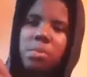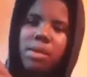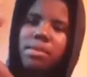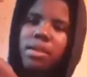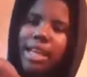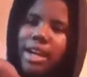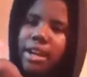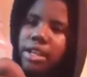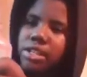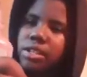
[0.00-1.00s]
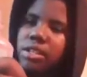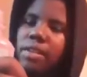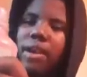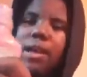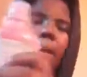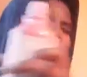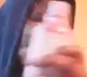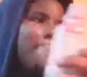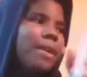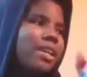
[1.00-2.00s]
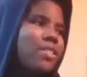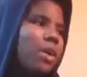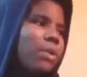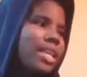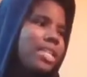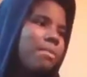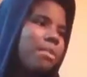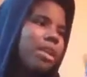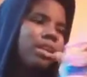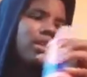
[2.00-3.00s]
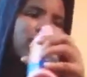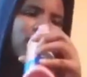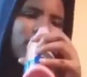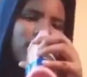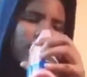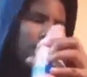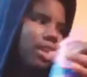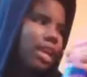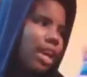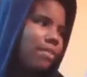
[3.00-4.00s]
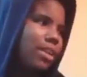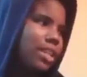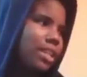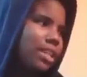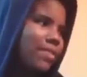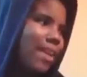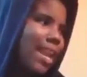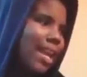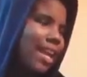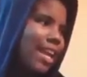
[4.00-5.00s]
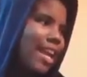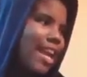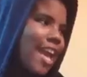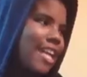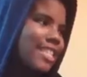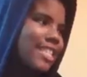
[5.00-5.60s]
peeps, I'm can read. I show them. But parents will waste their money. Yeah, I what's it? Smell, smell it. Yes.